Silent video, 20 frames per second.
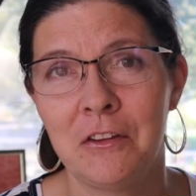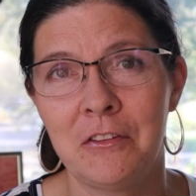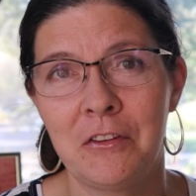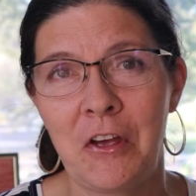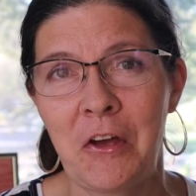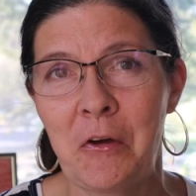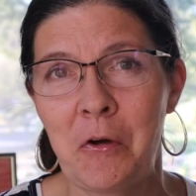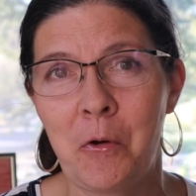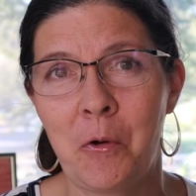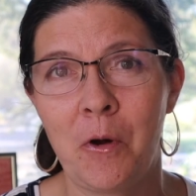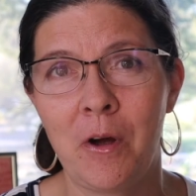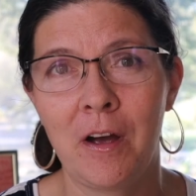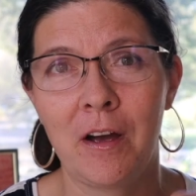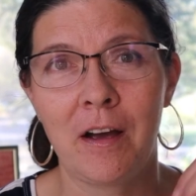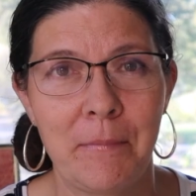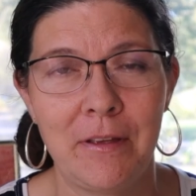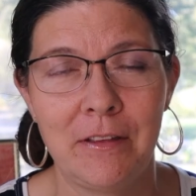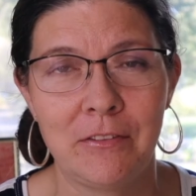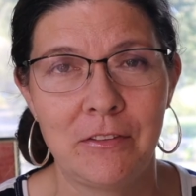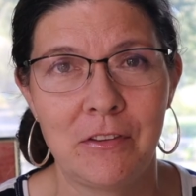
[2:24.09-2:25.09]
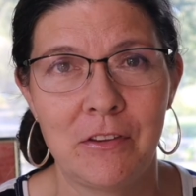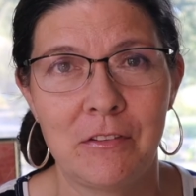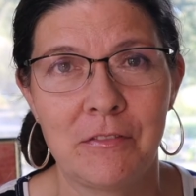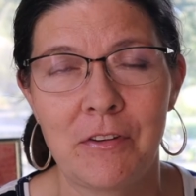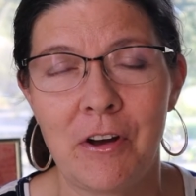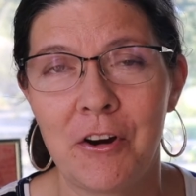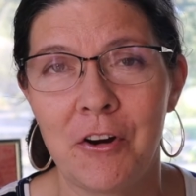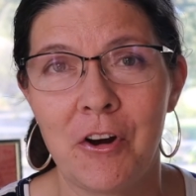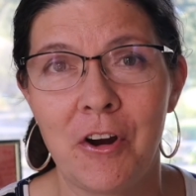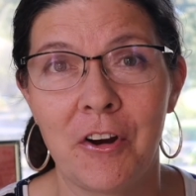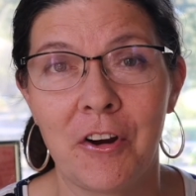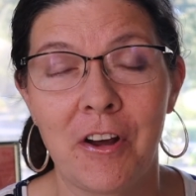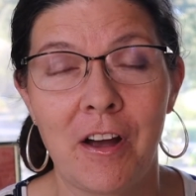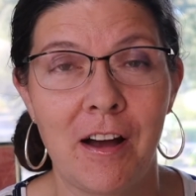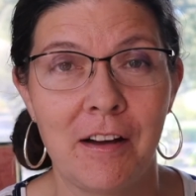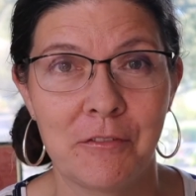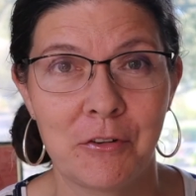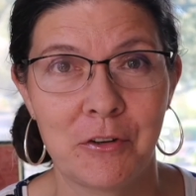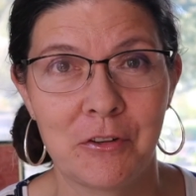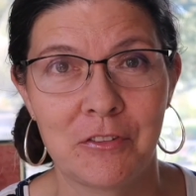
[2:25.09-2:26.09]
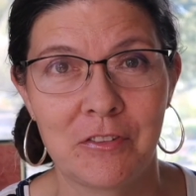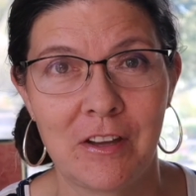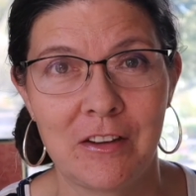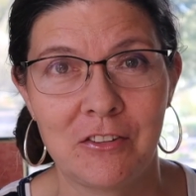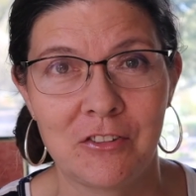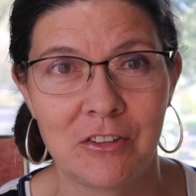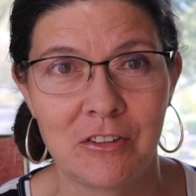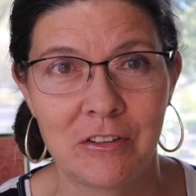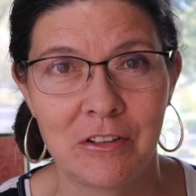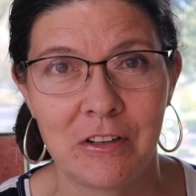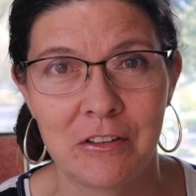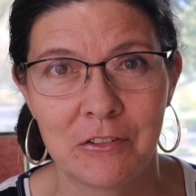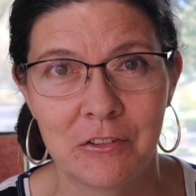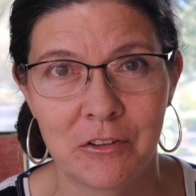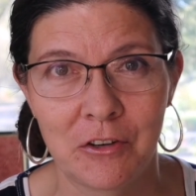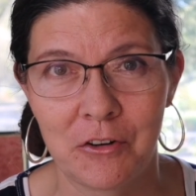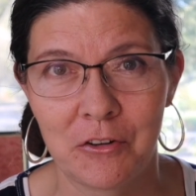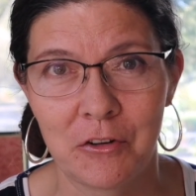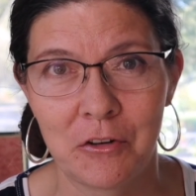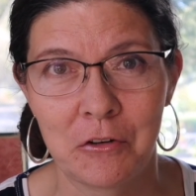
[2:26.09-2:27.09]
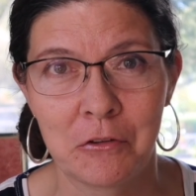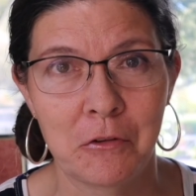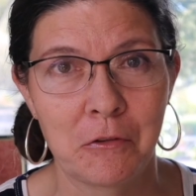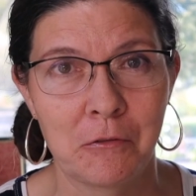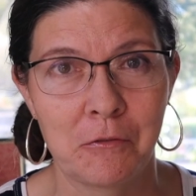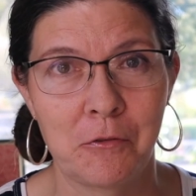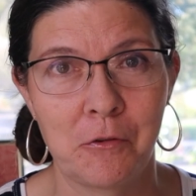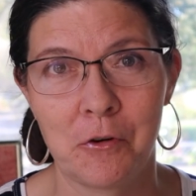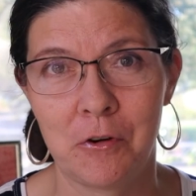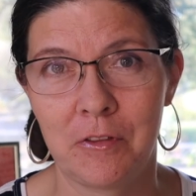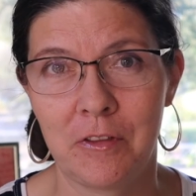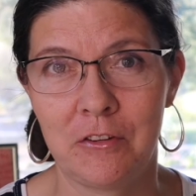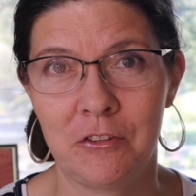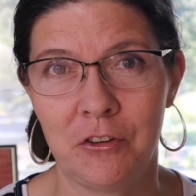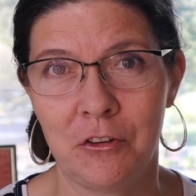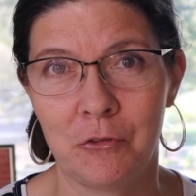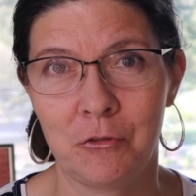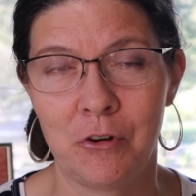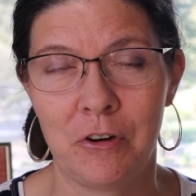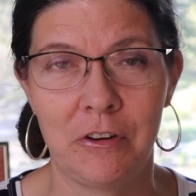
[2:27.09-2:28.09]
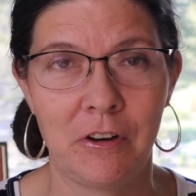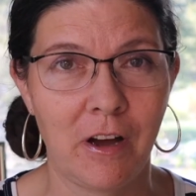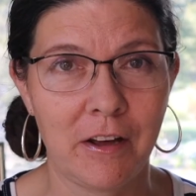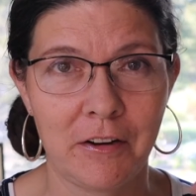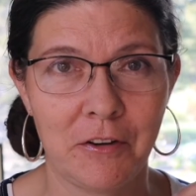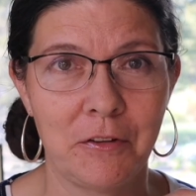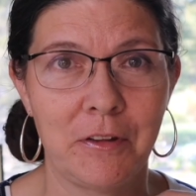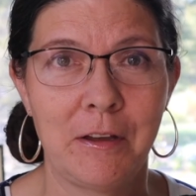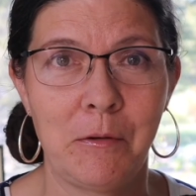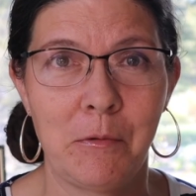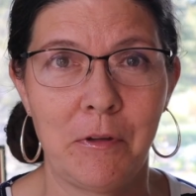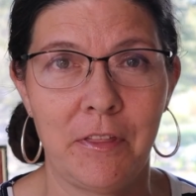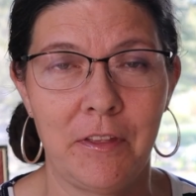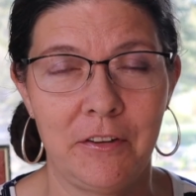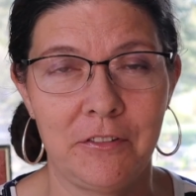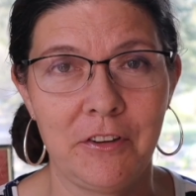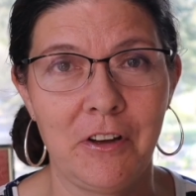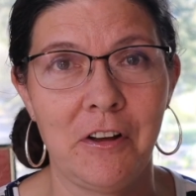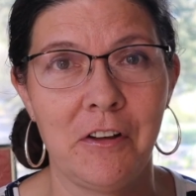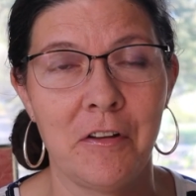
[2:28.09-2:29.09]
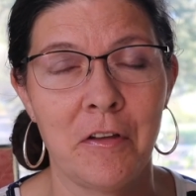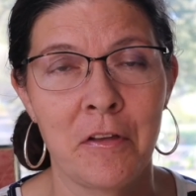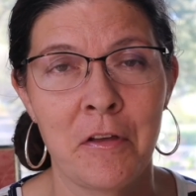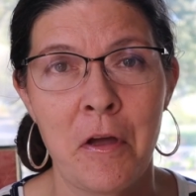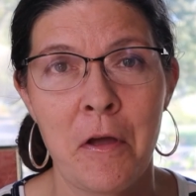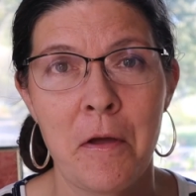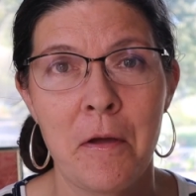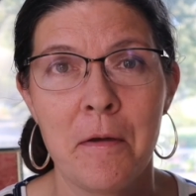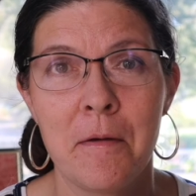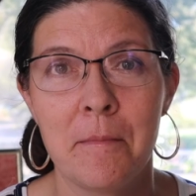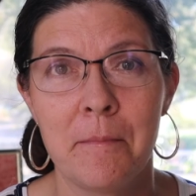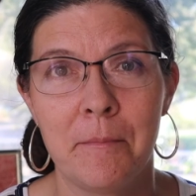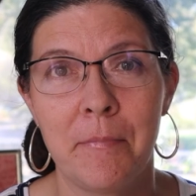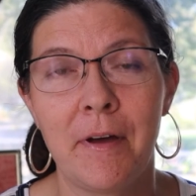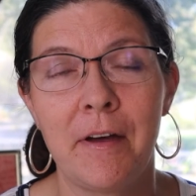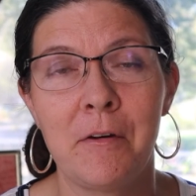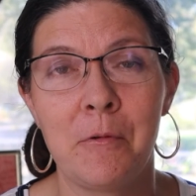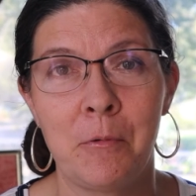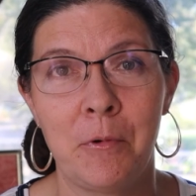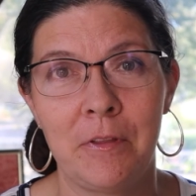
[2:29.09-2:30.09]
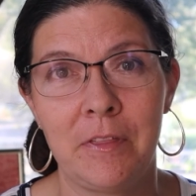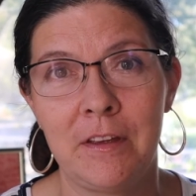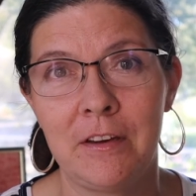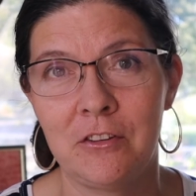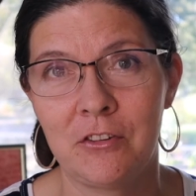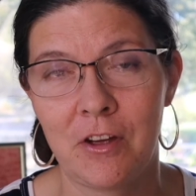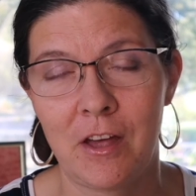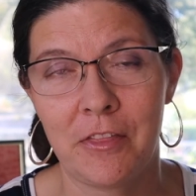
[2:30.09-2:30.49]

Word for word: So pieces of art are conversation starters for the children, not only with adults, but with each